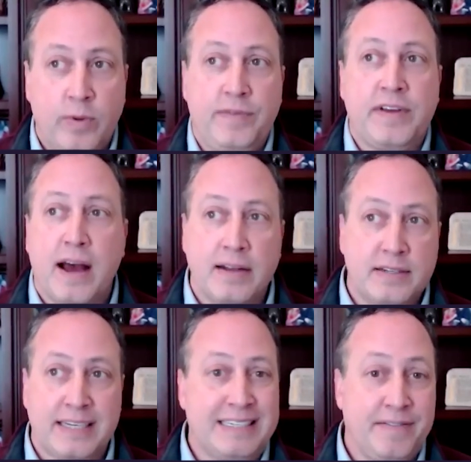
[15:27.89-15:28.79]
we've
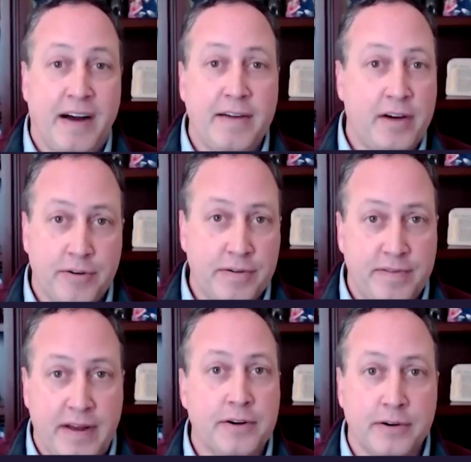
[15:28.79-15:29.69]
got
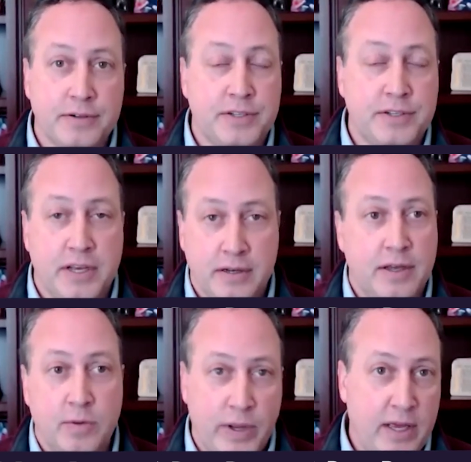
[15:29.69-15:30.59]
6,500 vendors that
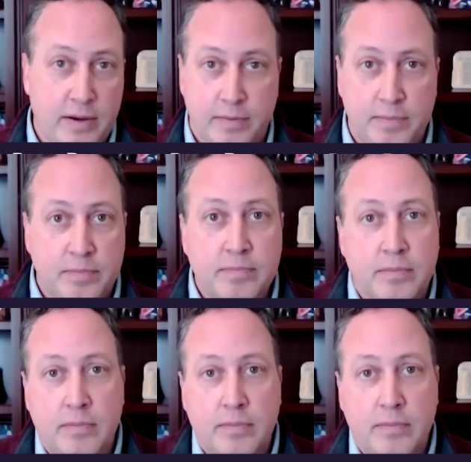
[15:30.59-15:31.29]
we,